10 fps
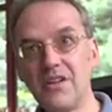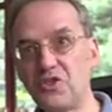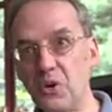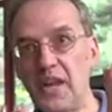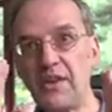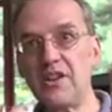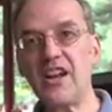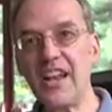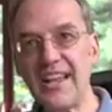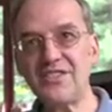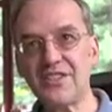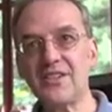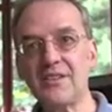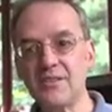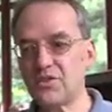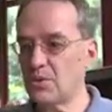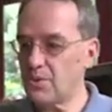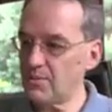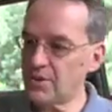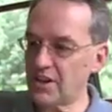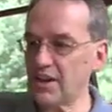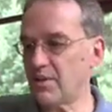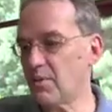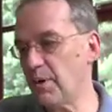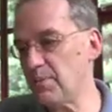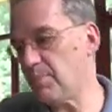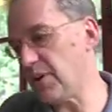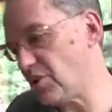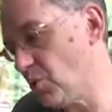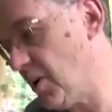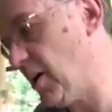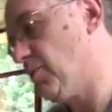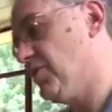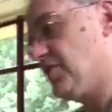So even a laser, so let me, again, maybe a picture will help with